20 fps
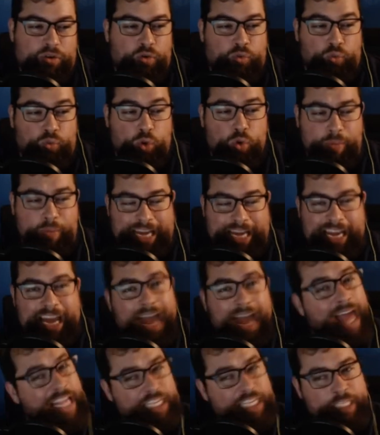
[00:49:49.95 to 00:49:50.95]
Ruby
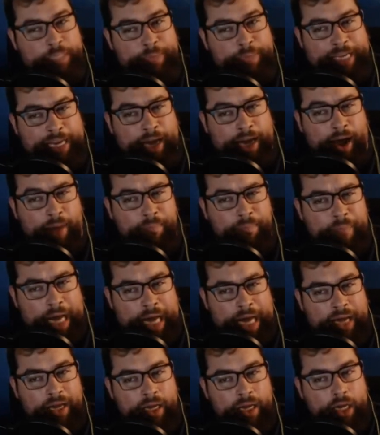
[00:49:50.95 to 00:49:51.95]
has become
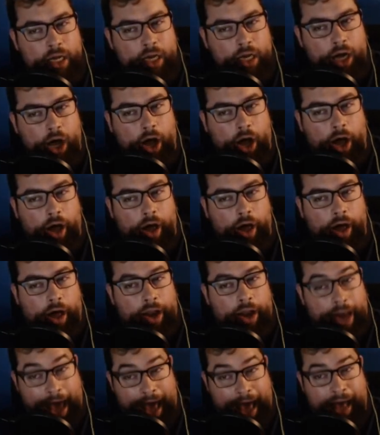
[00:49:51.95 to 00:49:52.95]

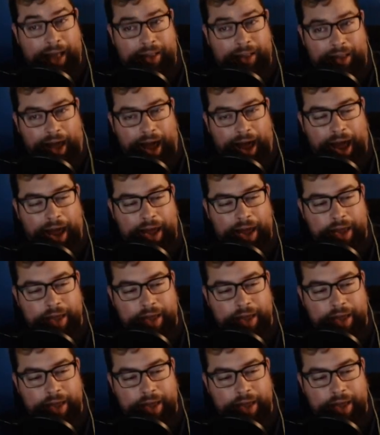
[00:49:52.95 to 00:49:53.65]
an ally.